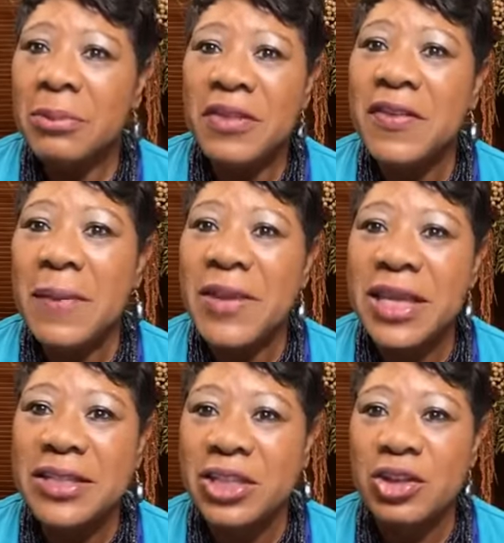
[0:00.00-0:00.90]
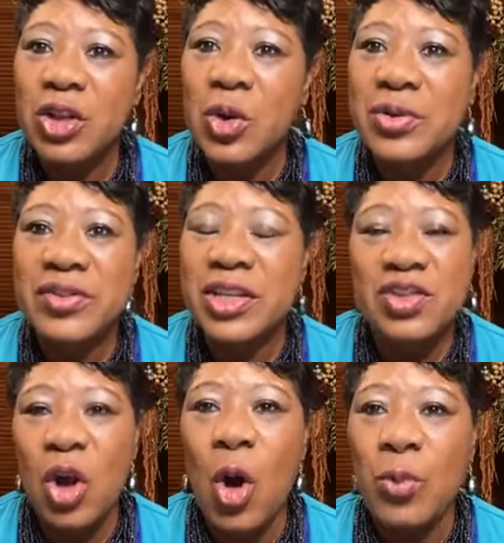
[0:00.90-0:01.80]
But then they begin to conclude and say,
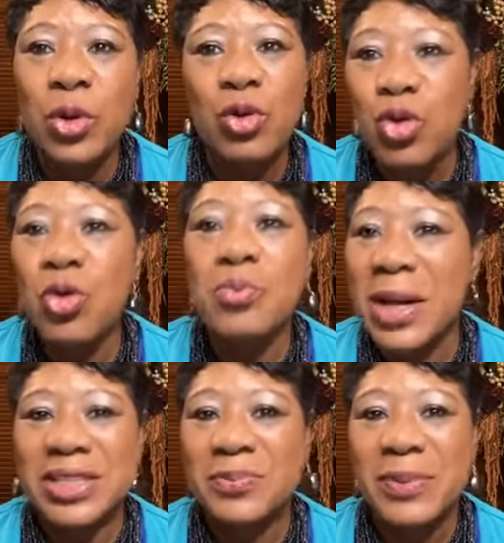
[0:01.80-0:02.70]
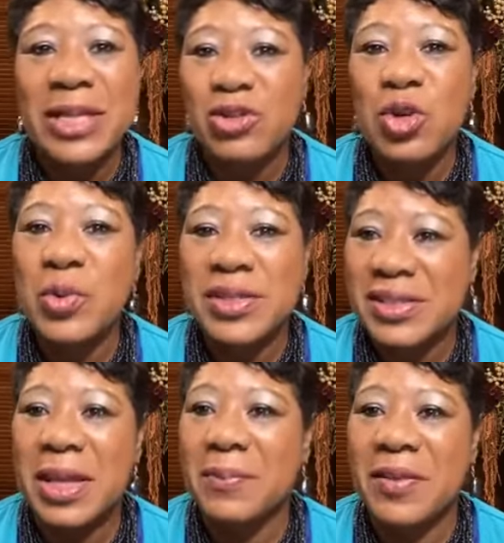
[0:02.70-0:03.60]
Job, you know, you must be doing
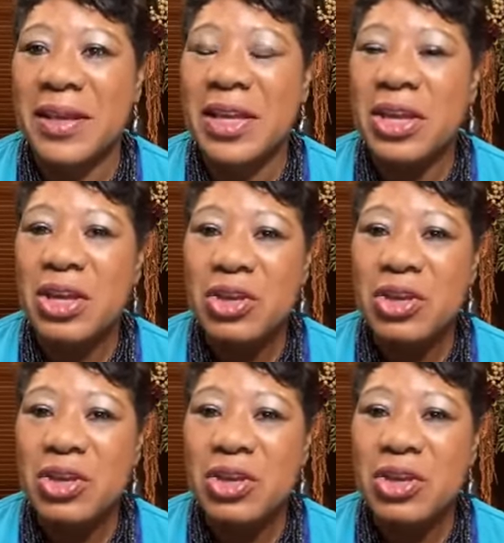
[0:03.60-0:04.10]
something.